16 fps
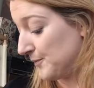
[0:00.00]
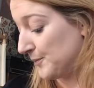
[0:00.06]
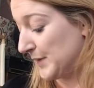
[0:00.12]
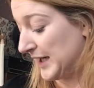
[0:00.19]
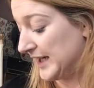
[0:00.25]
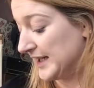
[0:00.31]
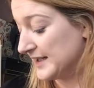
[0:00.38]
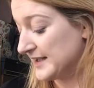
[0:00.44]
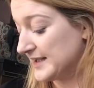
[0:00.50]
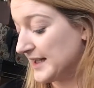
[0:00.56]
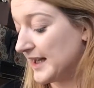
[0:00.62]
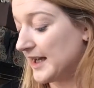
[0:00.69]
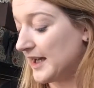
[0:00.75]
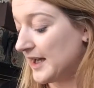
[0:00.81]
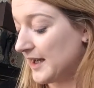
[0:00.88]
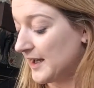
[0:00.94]
piece,
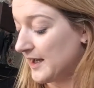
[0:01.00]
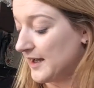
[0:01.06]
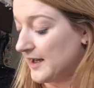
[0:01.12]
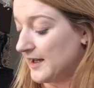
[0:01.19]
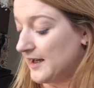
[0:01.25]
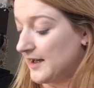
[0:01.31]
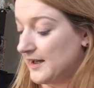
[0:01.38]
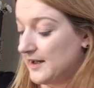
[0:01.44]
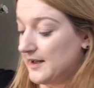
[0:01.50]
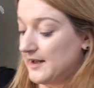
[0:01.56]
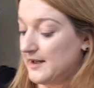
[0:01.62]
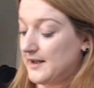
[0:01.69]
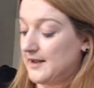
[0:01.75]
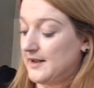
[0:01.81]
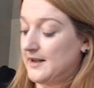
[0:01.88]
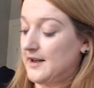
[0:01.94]

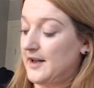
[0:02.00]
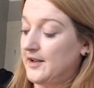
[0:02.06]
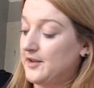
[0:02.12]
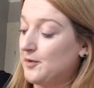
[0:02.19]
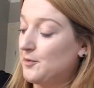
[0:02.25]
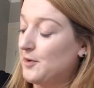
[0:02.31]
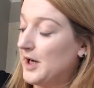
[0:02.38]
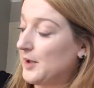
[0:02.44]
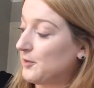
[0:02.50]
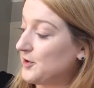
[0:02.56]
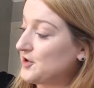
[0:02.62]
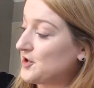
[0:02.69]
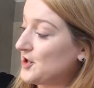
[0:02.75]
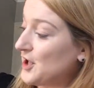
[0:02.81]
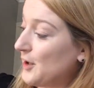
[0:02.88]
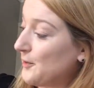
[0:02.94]
I thought I would
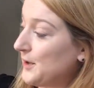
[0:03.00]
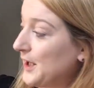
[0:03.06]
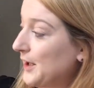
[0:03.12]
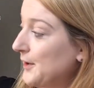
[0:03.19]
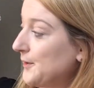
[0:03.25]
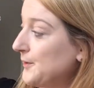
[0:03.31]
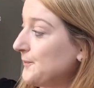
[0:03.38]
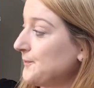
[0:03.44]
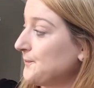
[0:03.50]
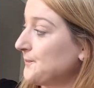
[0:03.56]
show you.